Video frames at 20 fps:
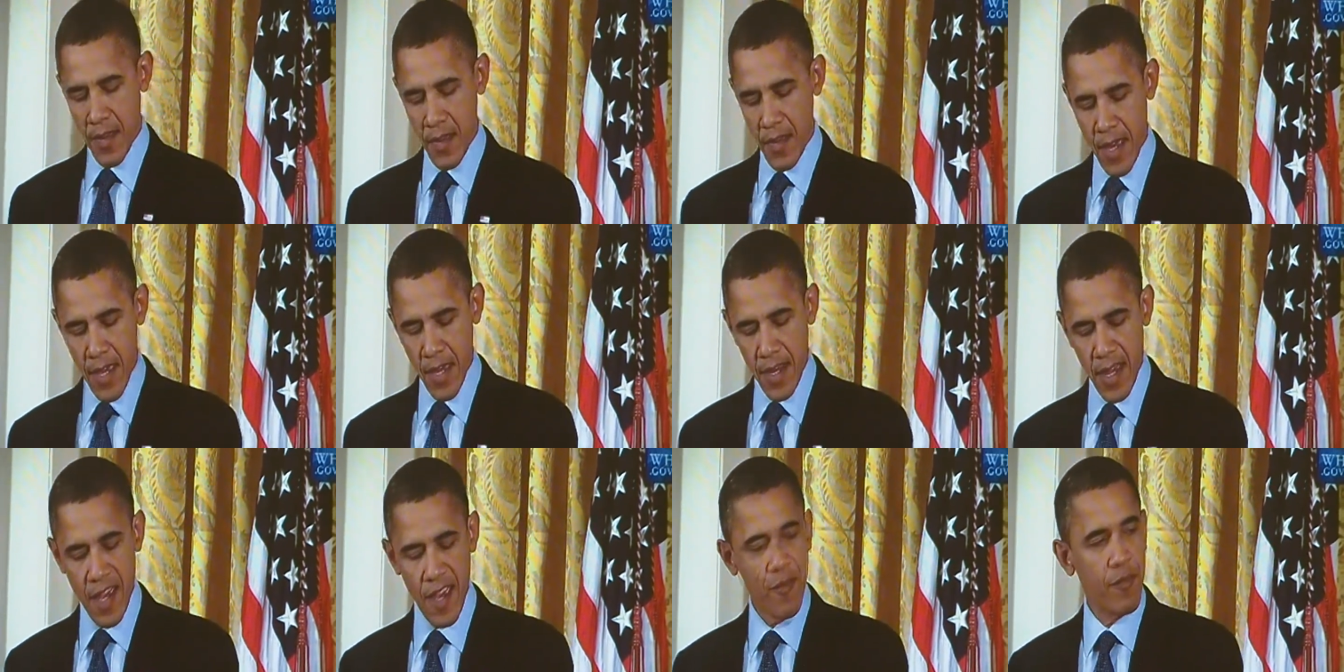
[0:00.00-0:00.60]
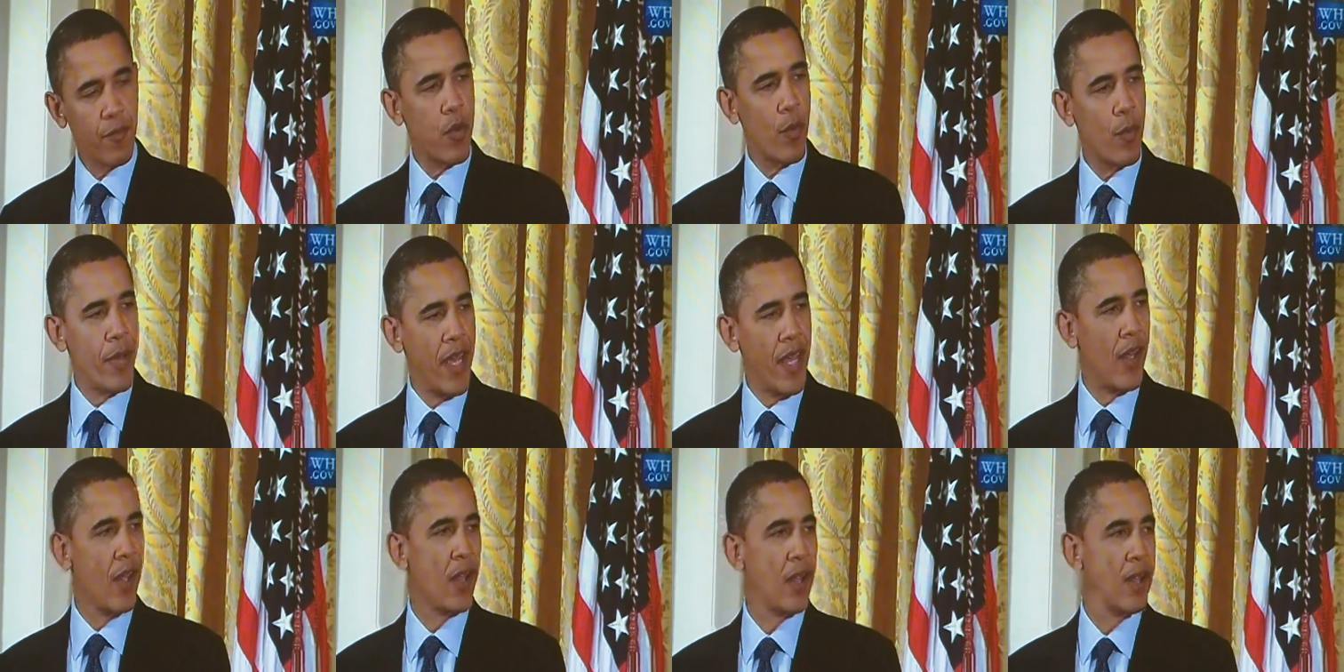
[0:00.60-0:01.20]
that have
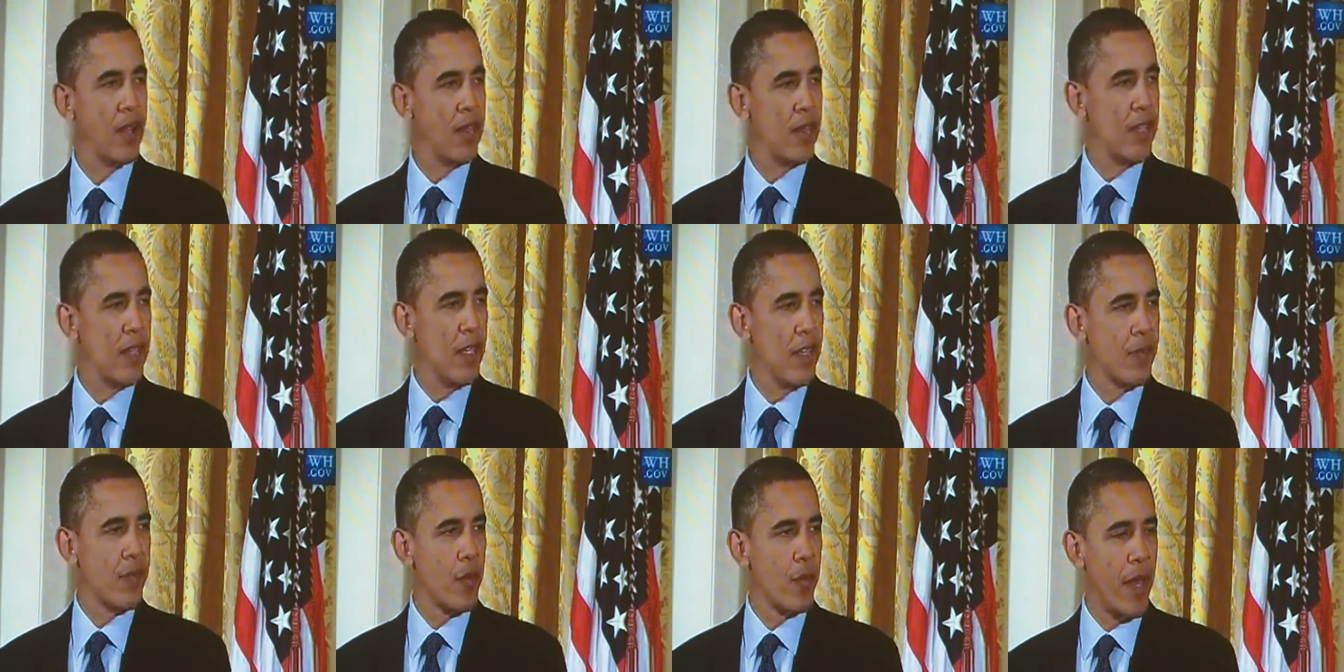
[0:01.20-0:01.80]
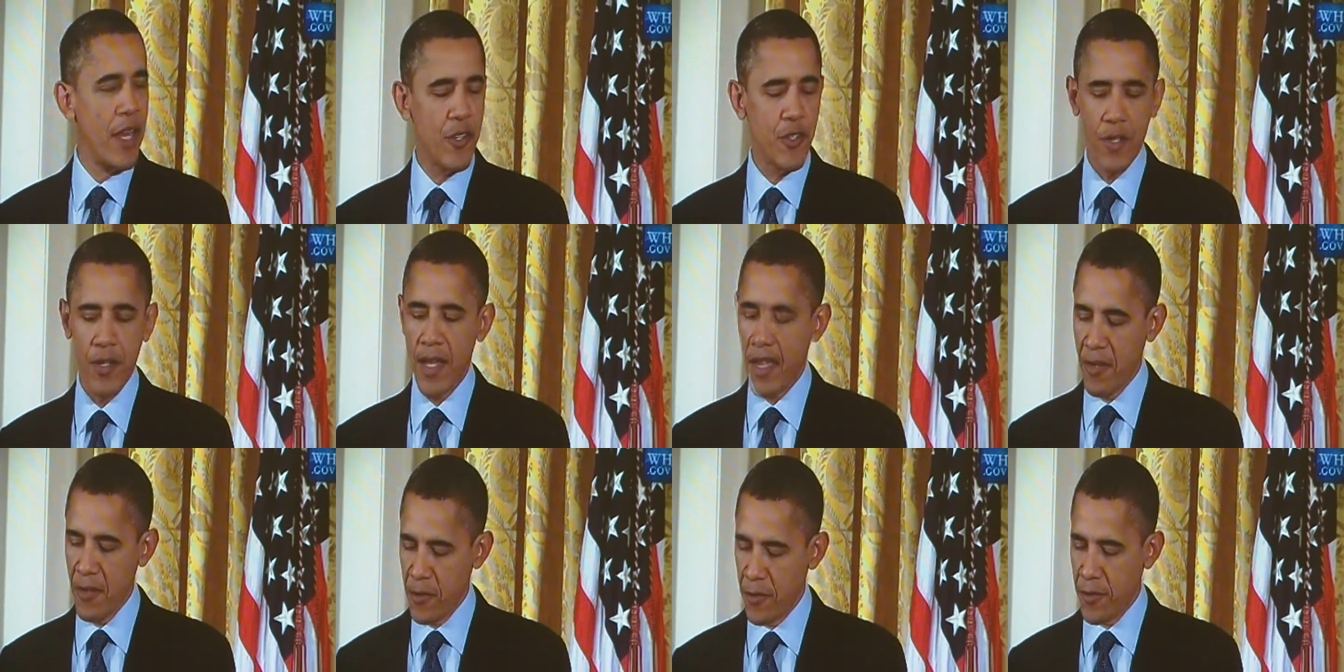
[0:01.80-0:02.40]
propelled the
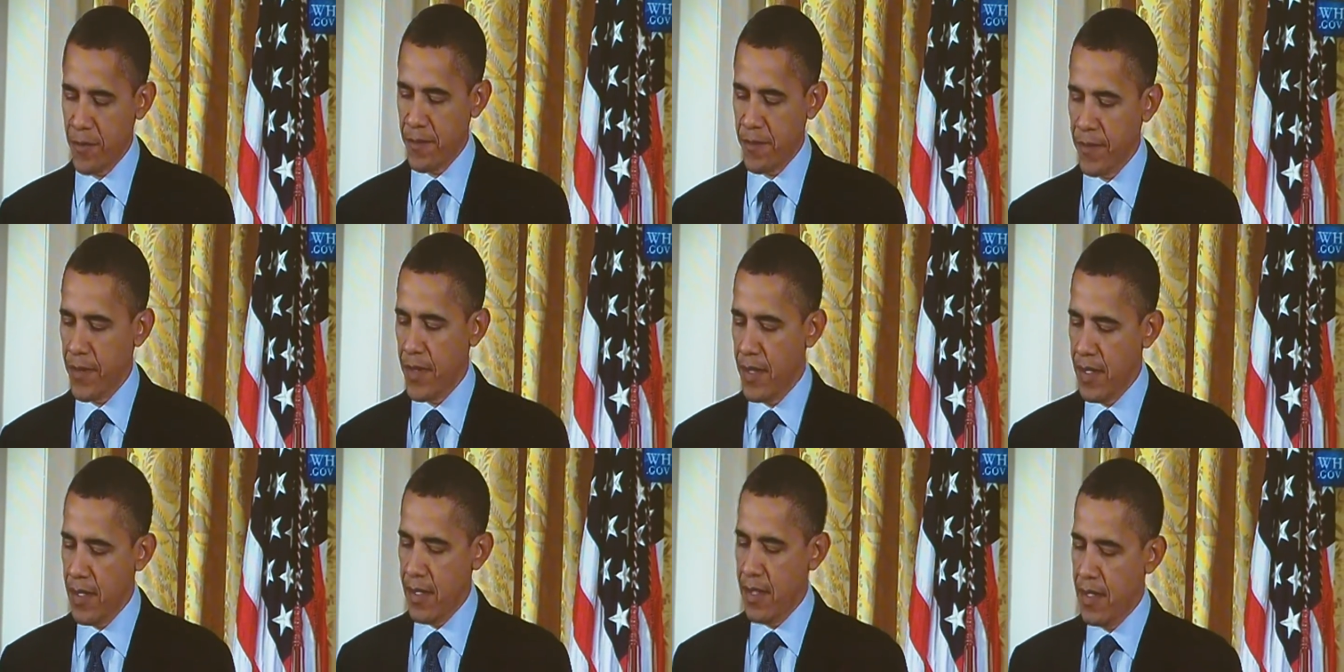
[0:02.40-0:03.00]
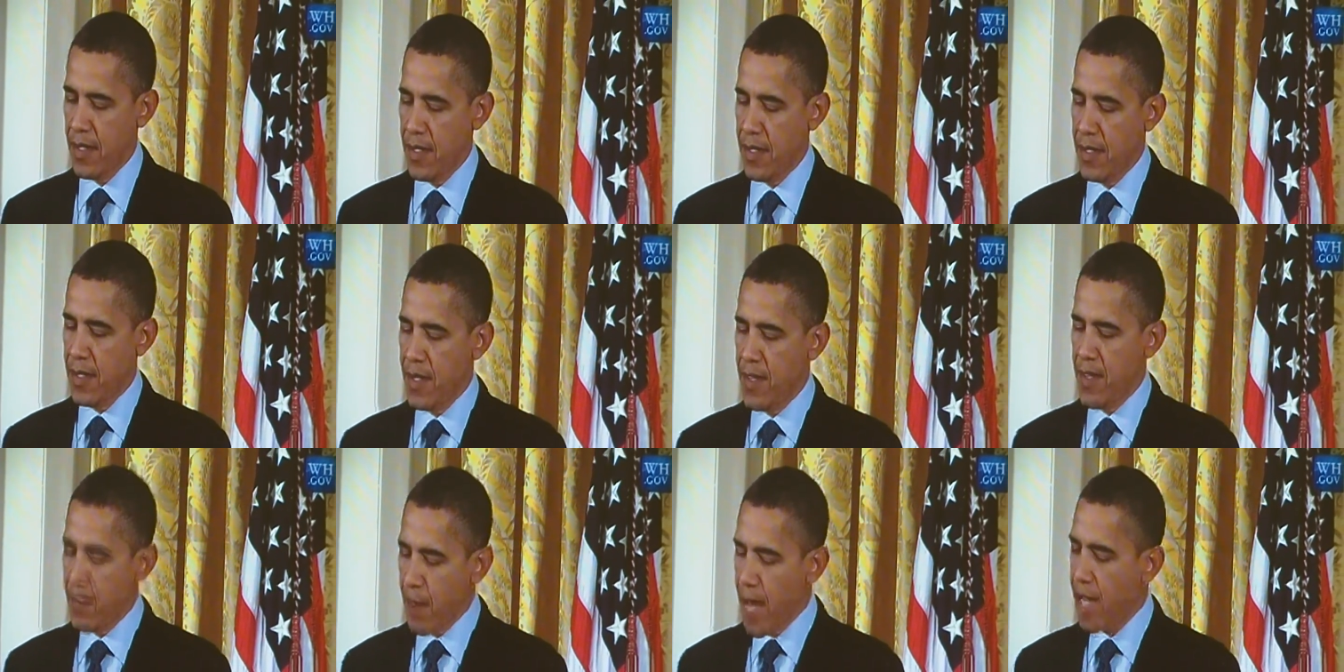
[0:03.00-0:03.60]
information age. They've